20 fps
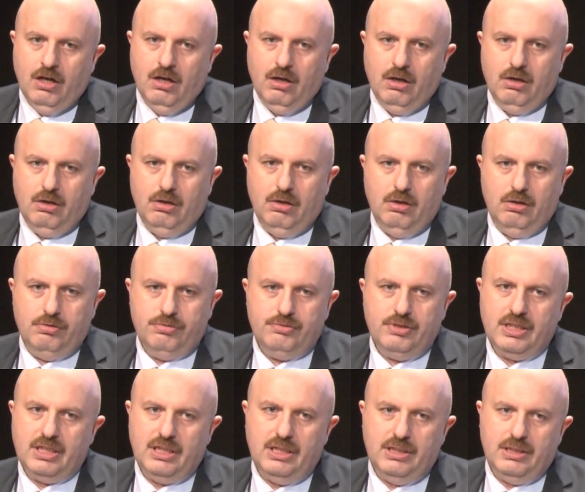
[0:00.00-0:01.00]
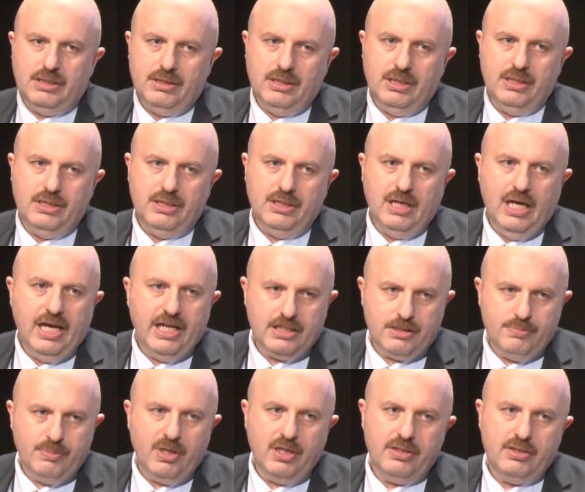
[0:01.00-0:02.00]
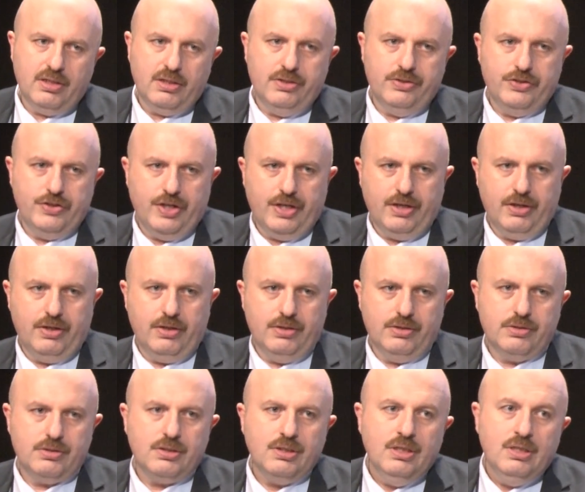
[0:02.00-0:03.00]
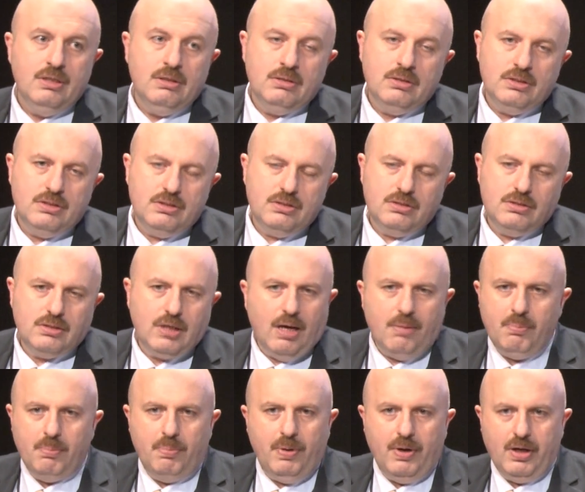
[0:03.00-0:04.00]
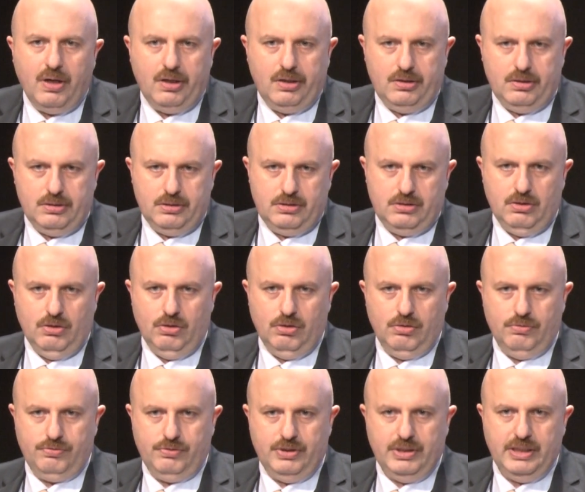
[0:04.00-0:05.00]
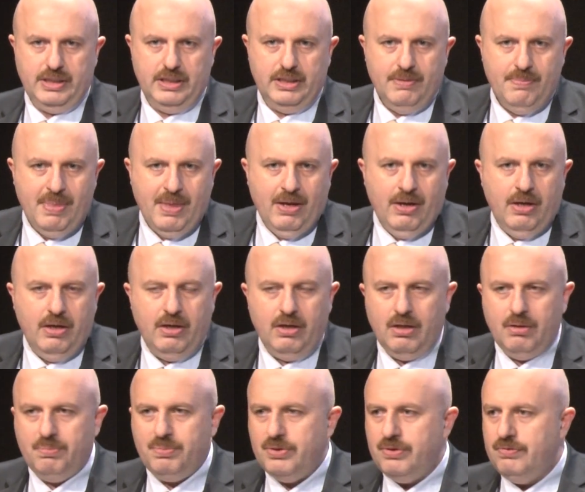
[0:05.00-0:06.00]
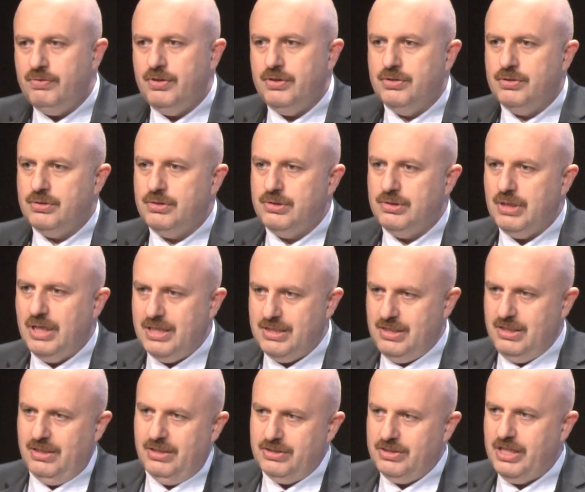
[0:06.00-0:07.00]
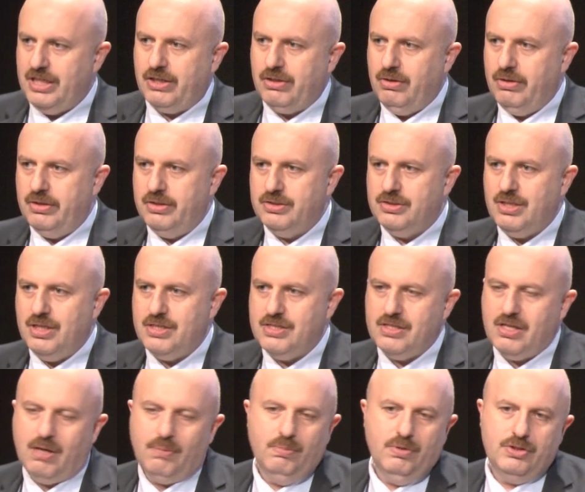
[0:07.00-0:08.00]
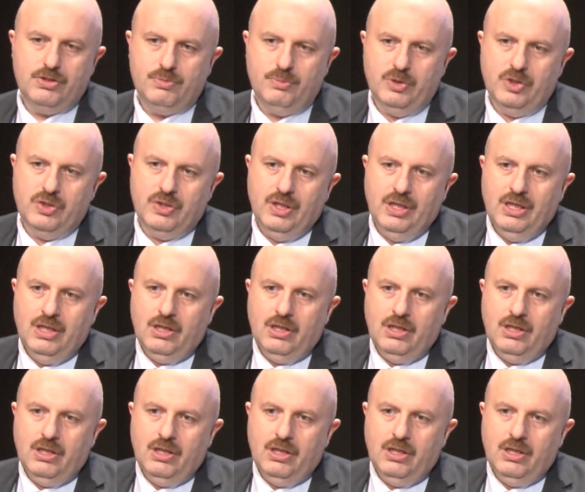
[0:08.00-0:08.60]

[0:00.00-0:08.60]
of the ex-military generals, some parts of the previous secularist establishment